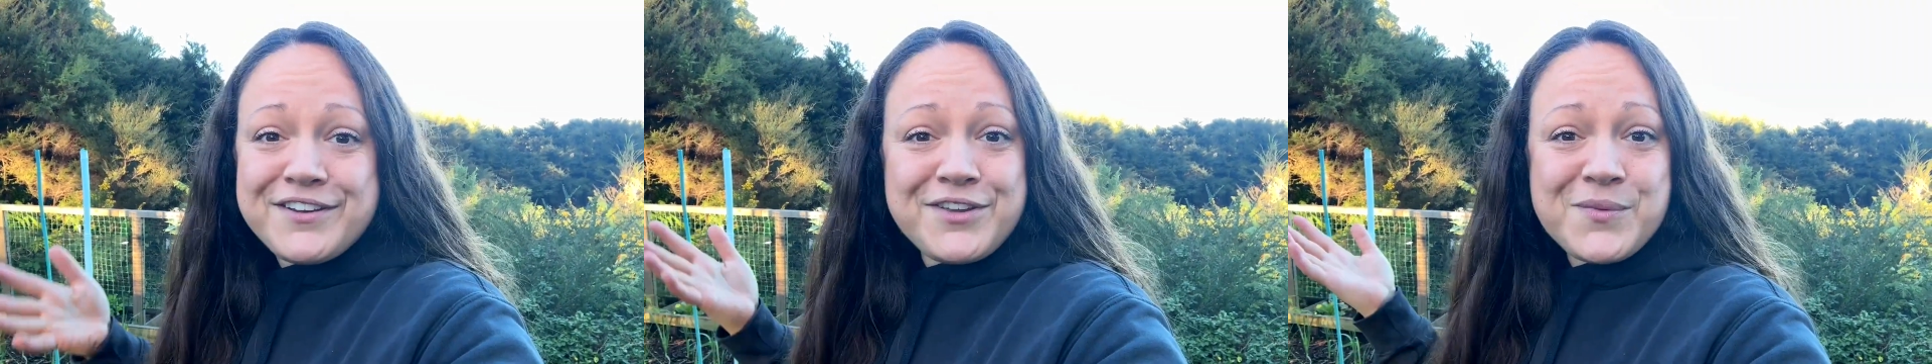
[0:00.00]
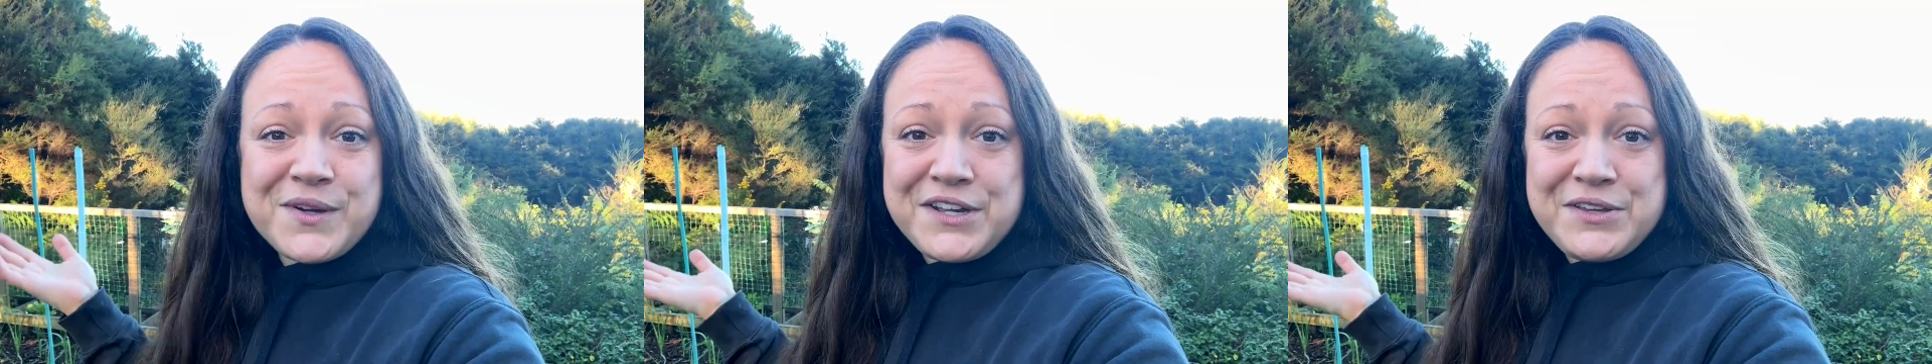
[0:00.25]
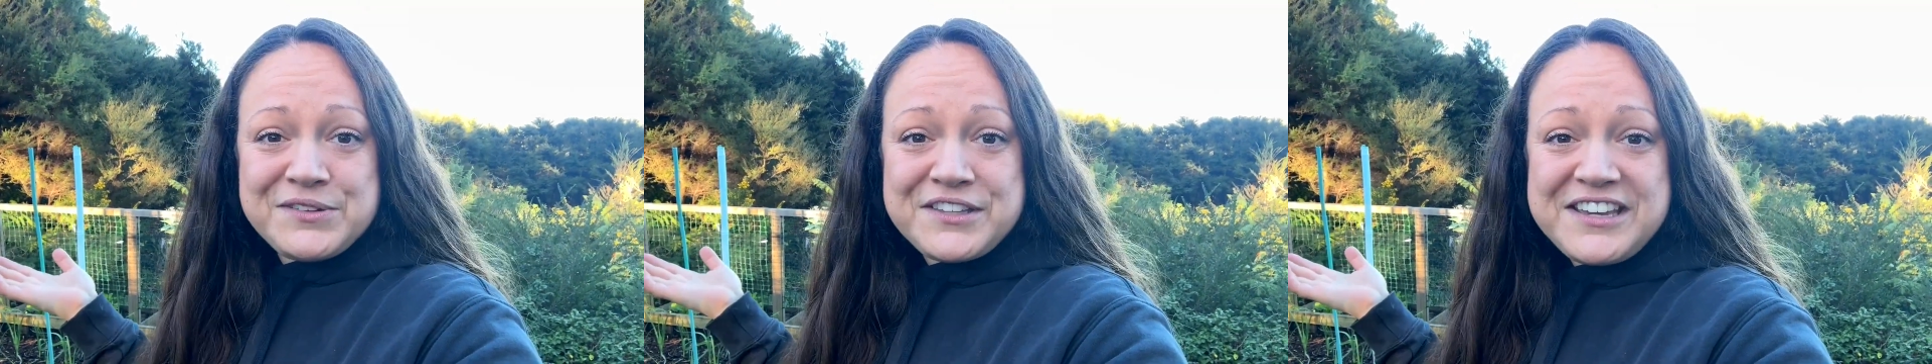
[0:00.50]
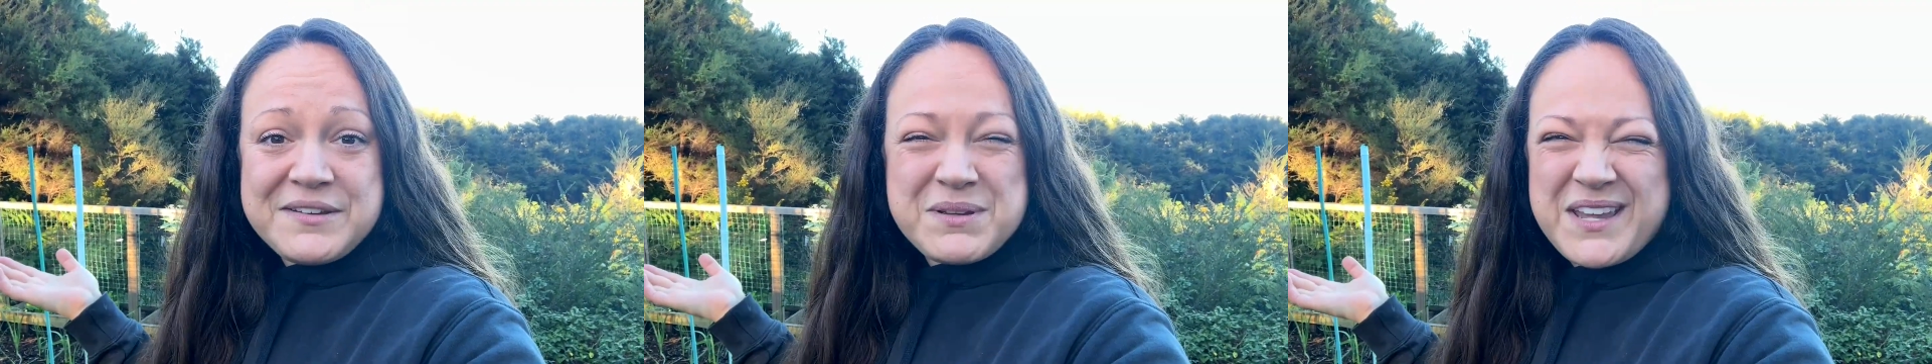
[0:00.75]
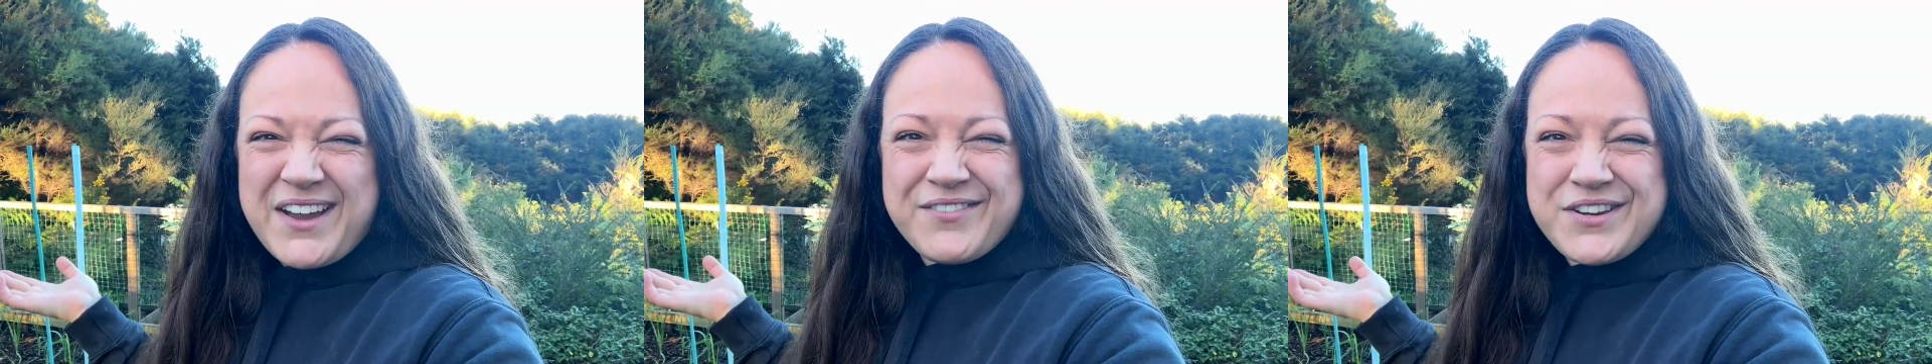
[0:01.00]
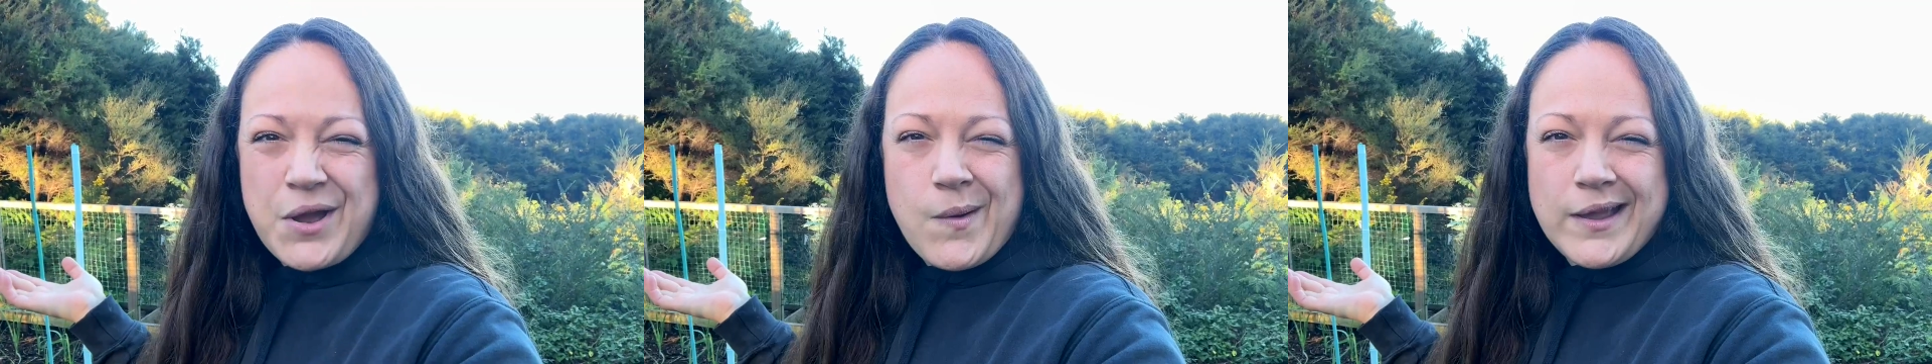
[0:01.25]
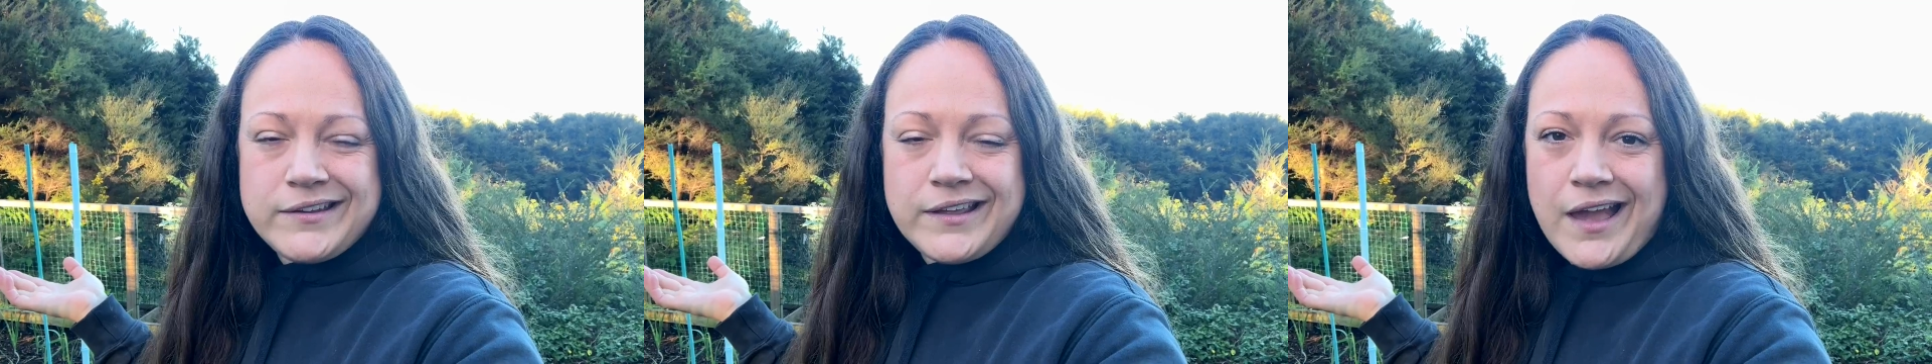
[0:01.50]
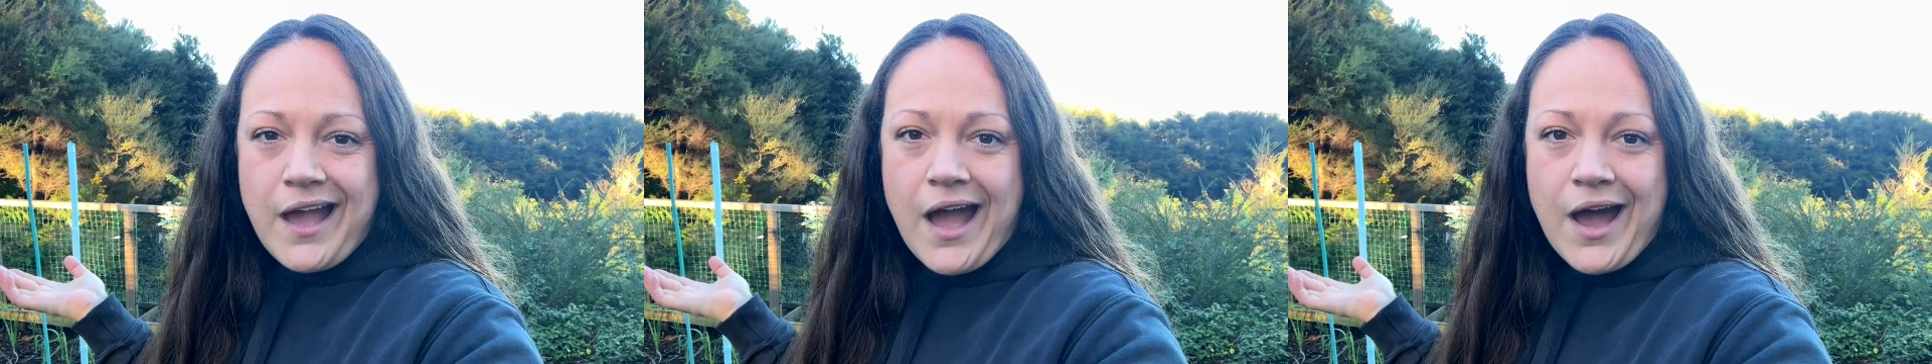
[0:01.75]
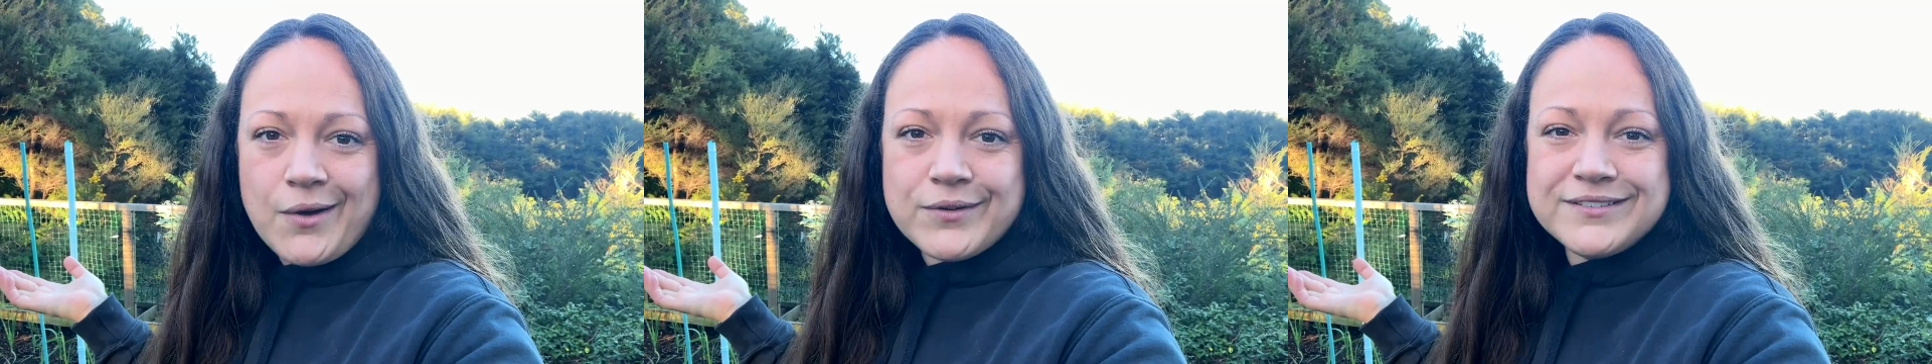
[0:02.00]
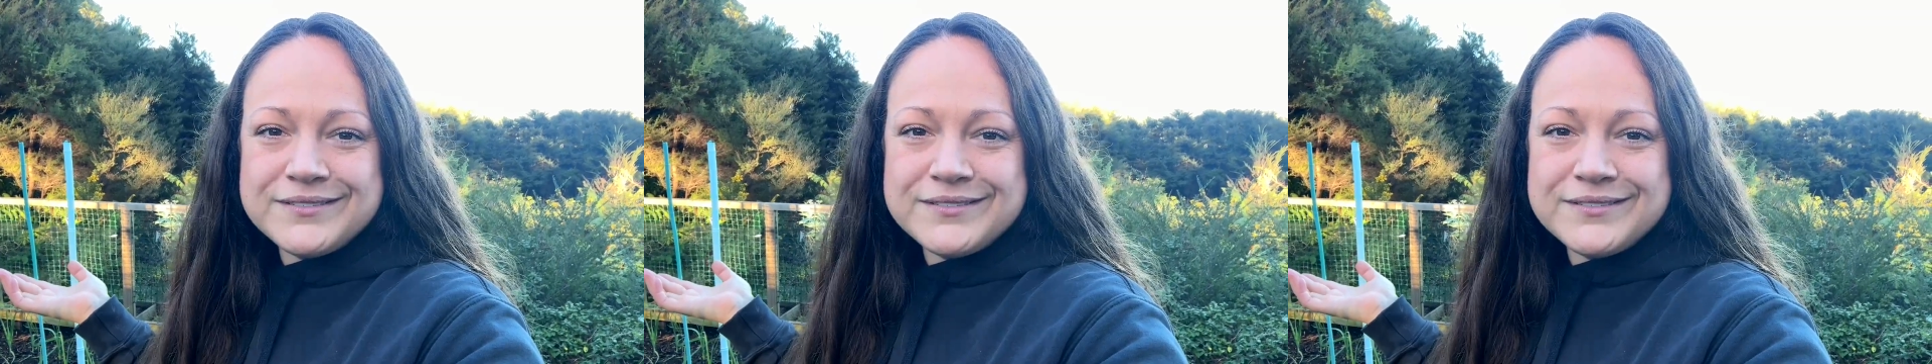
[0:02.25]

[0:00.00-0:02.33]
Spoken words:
you want to use it, but you have no idea how.